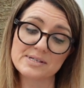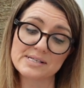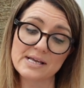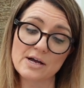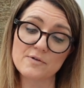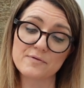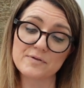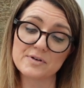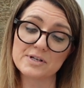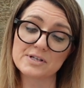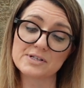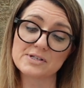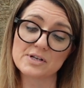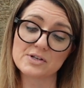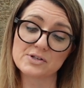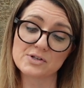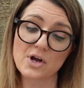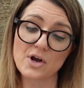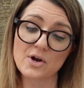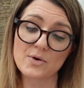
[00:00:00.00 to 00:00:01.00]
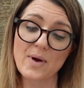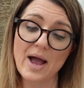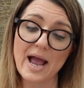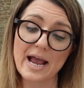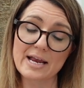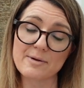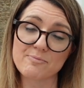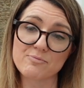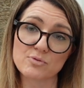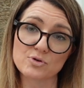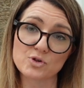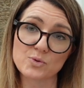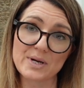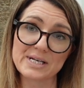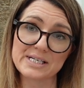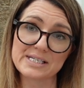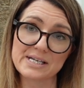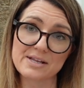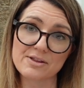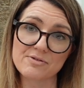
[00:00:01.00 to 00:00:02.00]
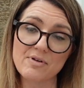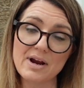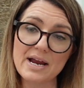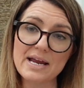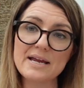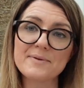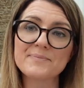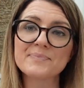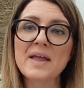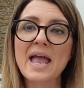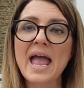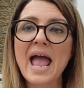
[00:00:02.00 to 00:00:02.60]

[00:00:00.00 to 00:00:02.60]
SELFLESSSEWAPRIL23.